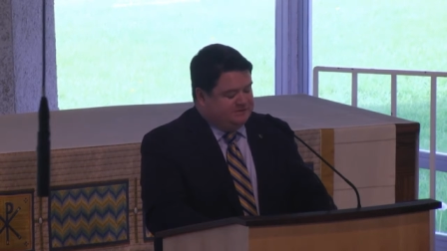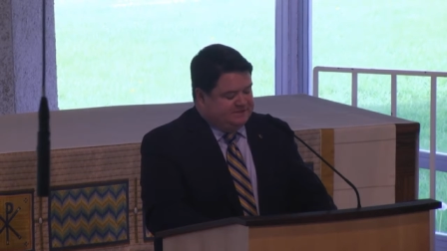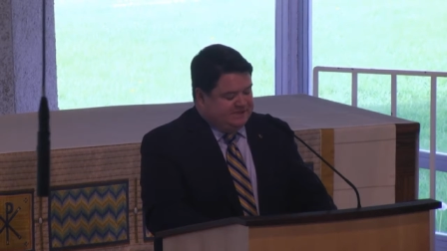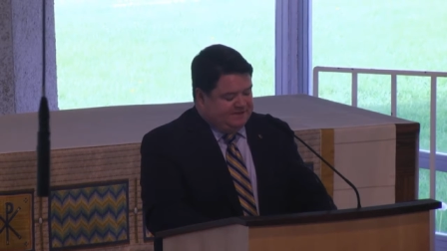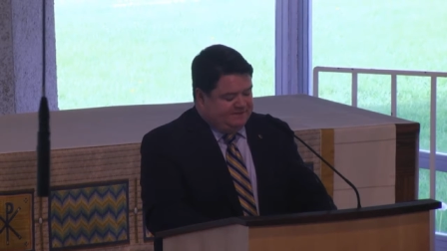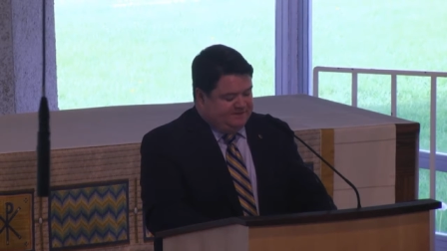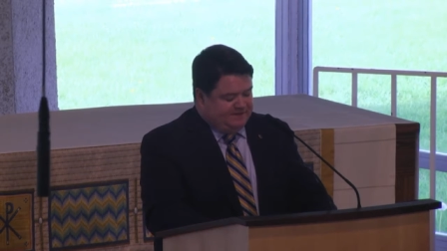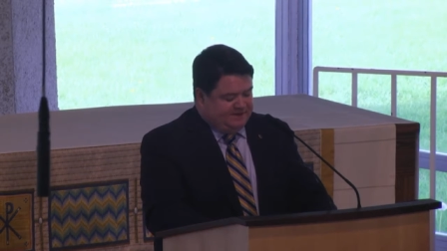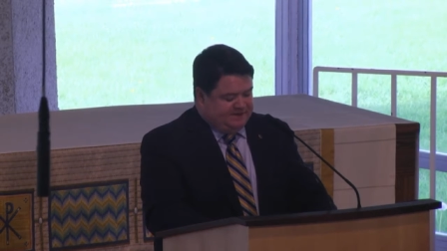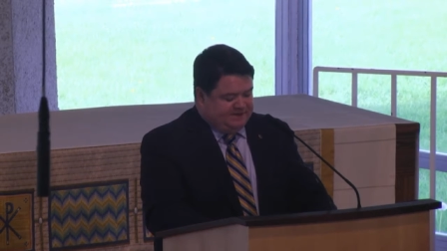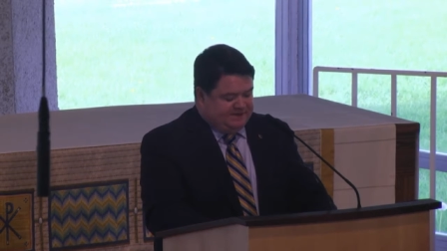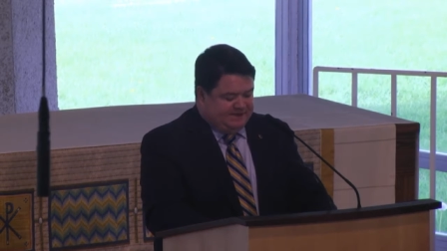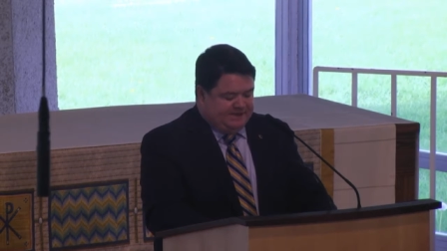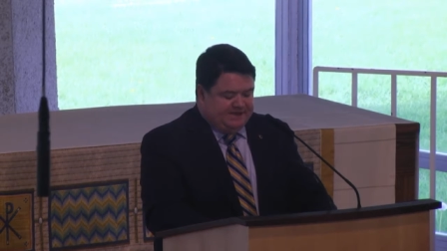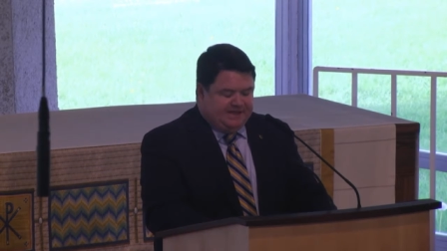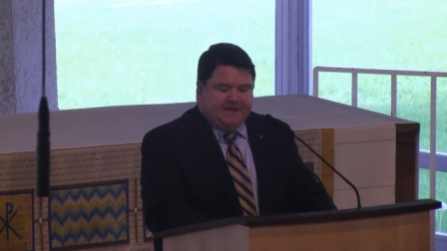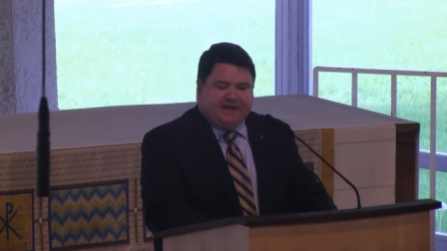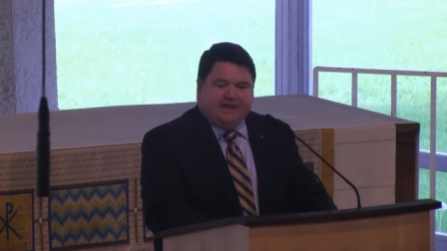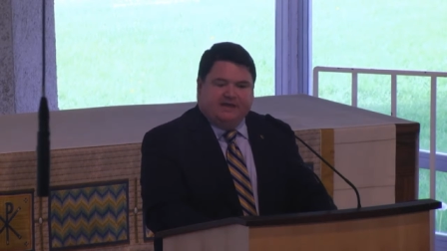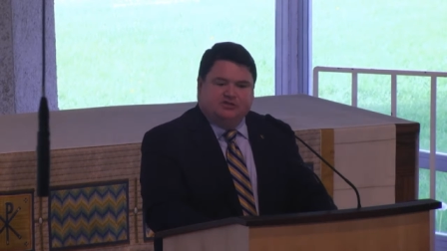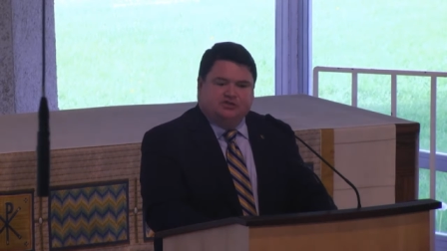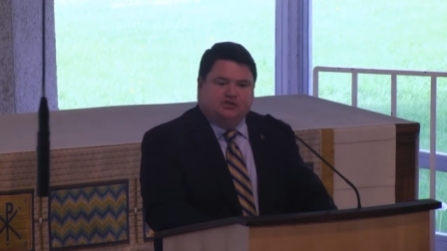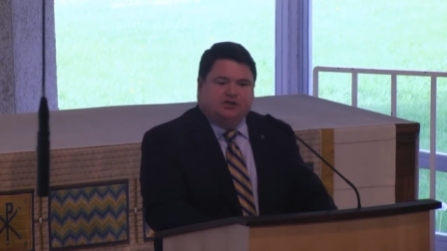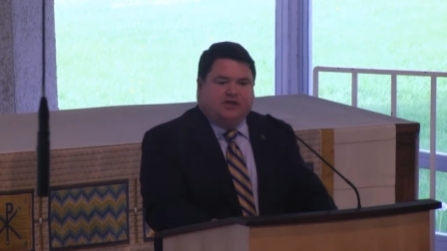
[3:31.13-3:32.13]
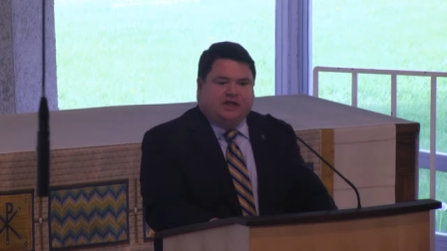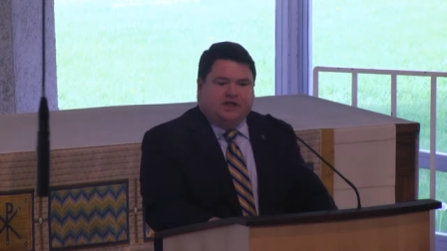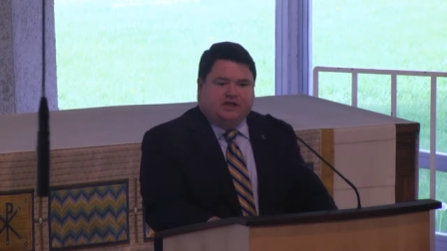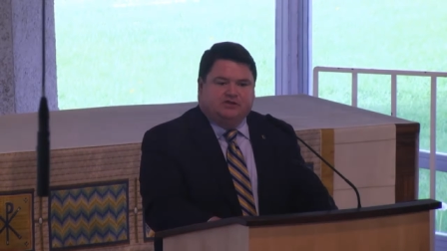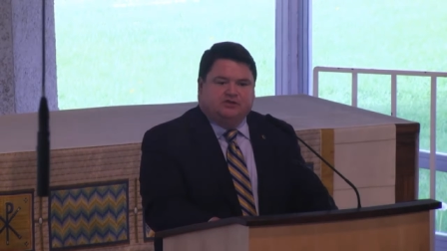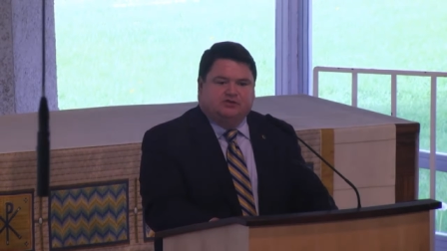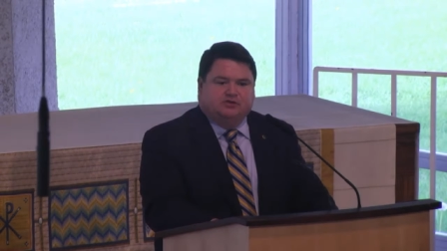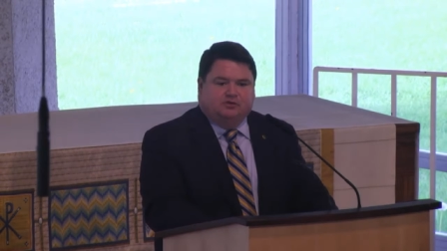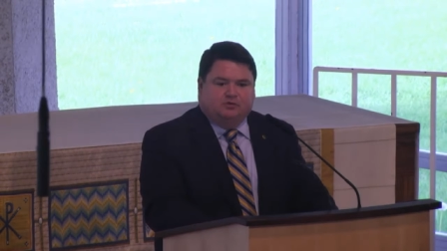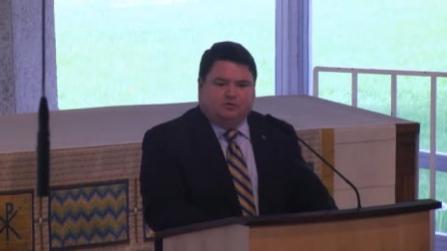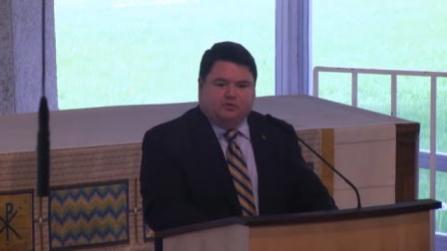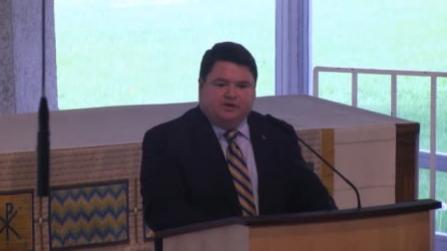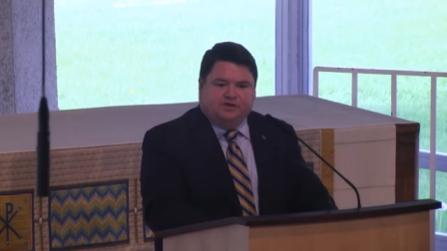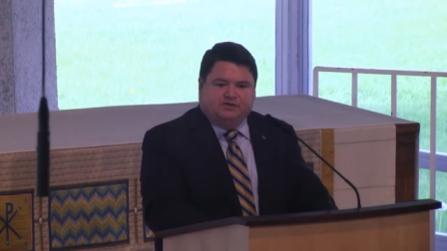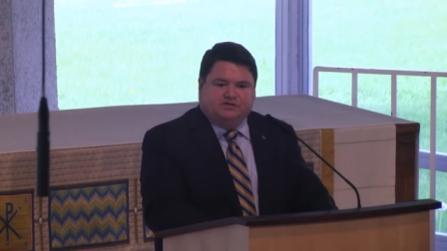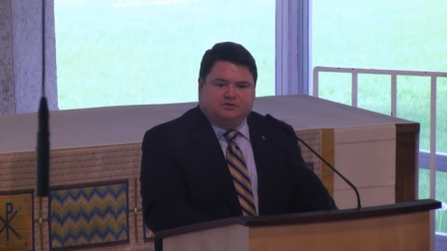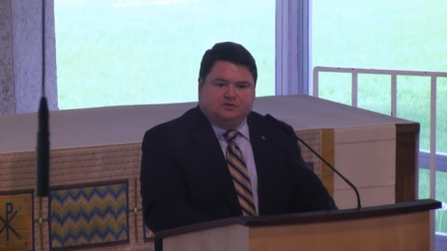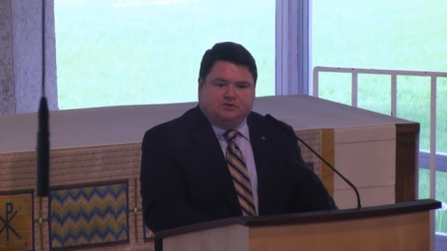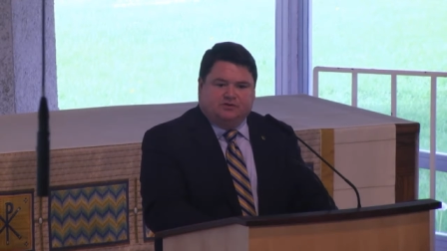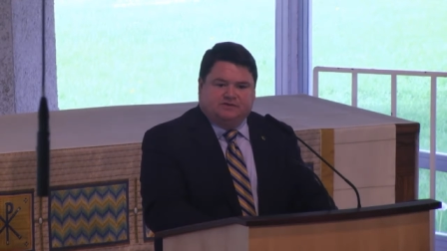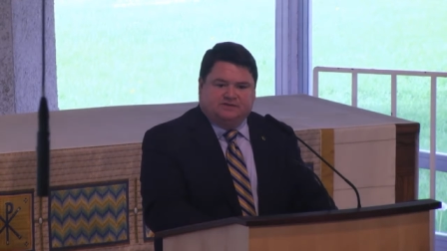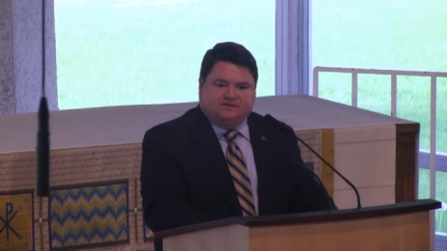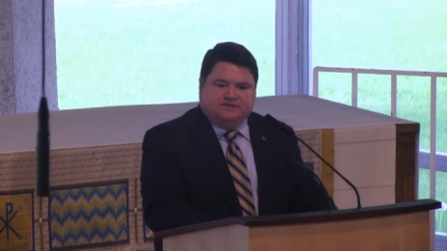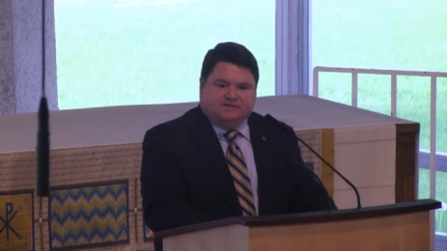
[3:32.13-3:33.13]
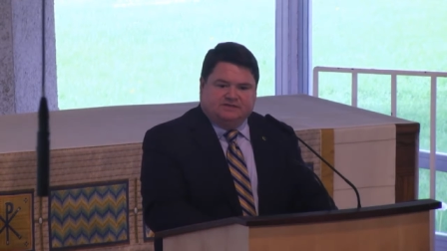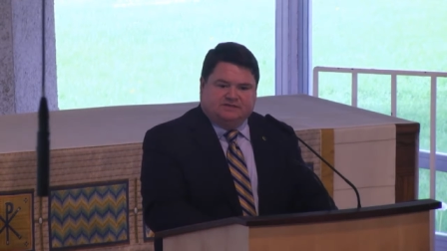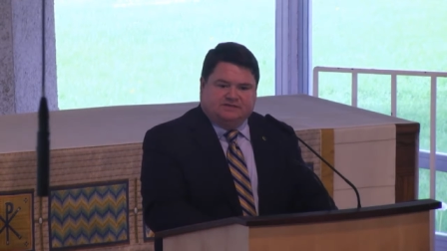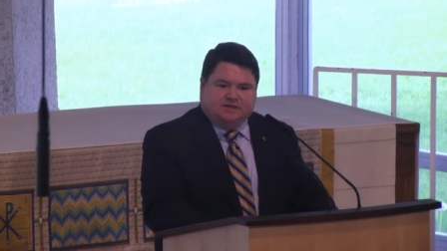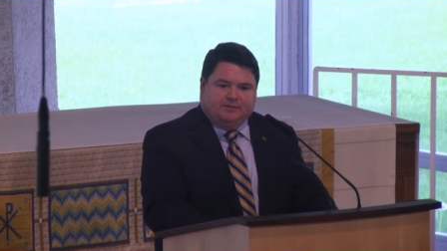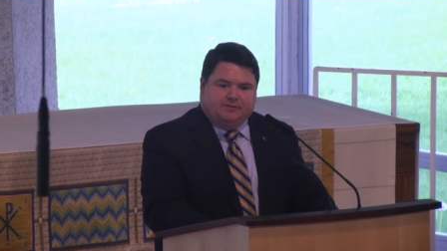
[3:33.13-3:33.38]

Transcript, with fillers: DVD educational resource that